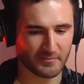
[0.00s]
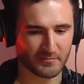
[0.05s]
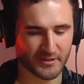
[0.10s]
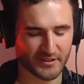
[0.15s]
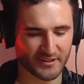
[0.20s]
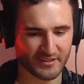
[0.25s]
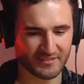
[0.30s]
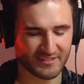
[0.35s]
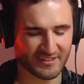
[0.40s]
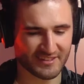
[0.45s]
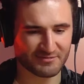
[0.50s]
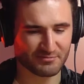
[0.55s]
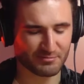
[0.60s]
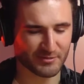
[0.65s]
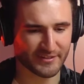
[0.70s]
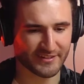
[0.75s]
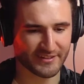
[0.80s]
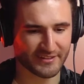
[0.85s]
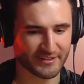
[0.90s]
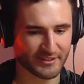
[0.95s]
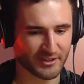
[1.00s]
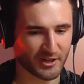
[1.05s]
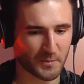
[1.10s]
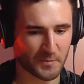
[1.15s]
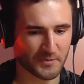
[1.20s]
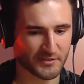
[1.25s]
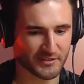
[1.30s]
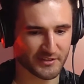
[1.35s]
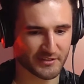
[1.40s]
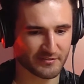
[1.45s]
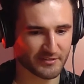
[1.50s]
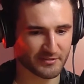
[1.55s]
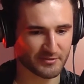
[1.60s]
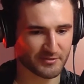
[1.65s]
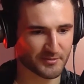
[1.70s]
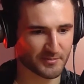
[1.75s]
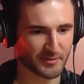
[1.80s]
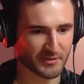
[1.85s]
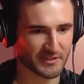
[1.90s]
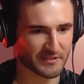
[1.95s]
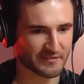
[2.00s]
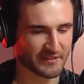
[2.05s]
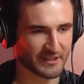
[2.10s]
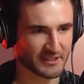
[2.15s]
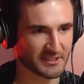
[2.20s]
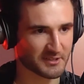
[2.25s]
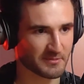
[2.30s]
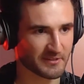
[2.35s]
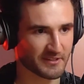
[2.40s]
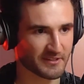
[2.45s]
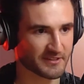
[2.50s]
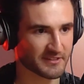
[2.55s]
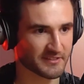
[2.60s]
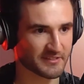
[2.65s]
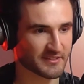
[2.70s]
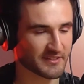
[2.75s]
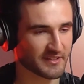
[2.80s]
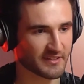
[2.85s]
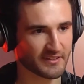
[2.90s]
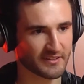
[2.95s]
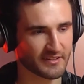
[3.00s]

that's really the opposite of the response I've had, to be honest.